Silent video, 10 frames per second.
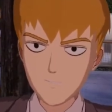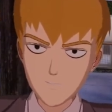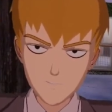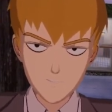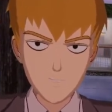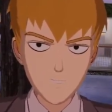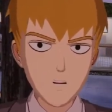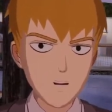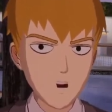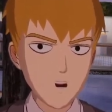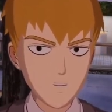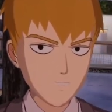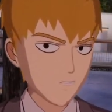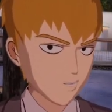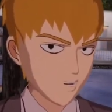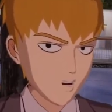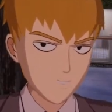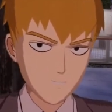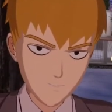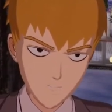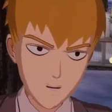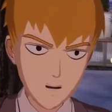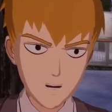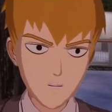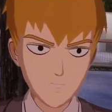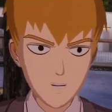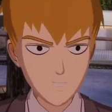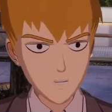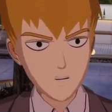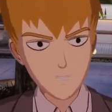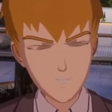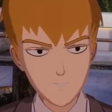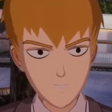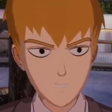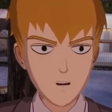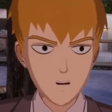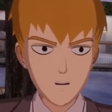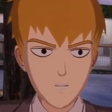Make your own videos. Try to understand the situation as best as you can and